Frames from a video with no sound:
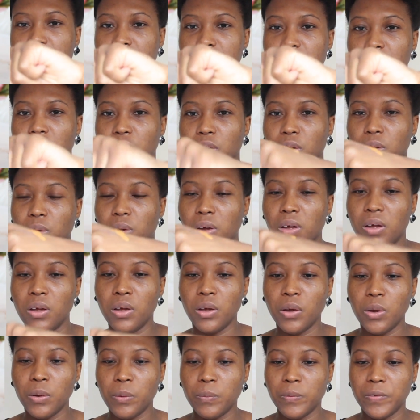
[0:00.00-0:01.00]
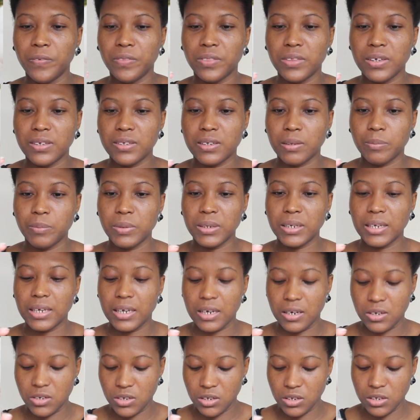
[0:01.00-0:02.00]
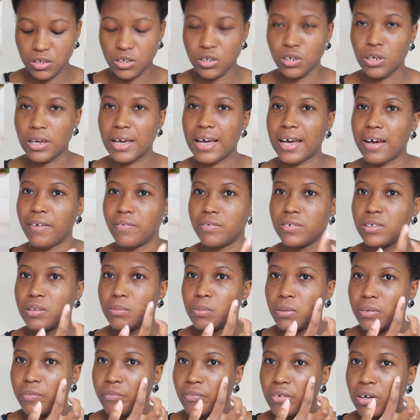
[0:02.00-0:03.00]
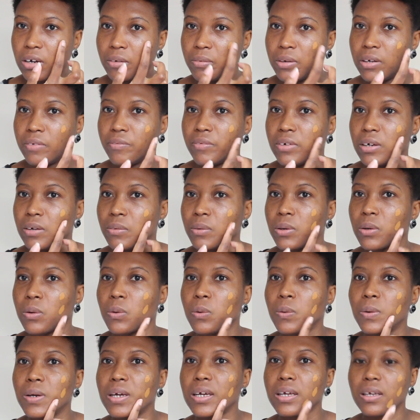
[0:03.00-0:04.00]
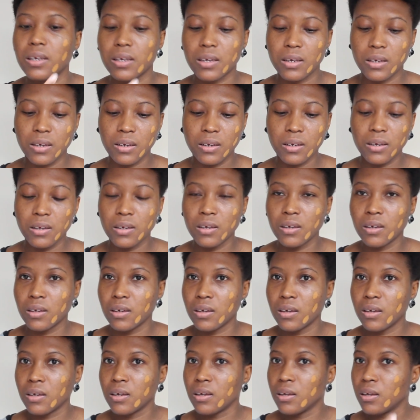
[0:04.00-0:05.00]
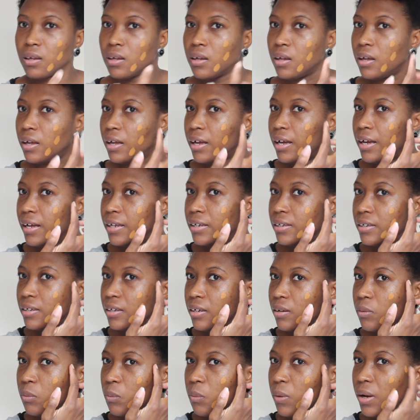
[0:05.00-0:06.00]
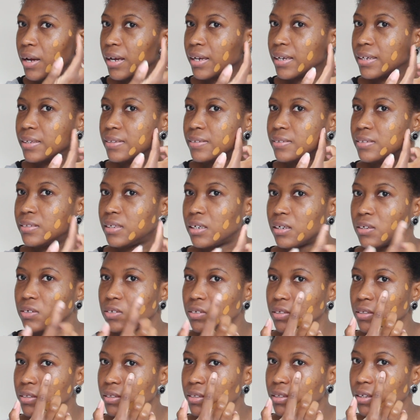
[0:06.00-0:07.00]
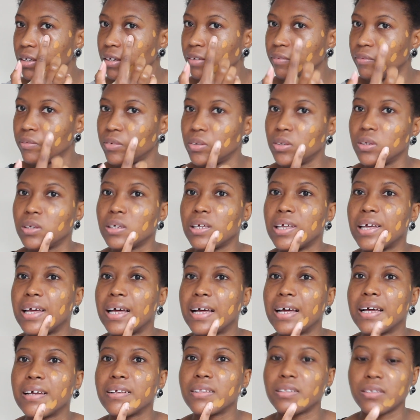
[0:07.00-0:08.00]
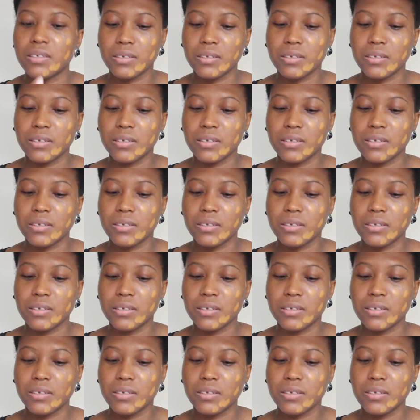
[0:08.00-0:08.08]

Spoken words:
So with this application, you have to be very quick and work in sections if you can.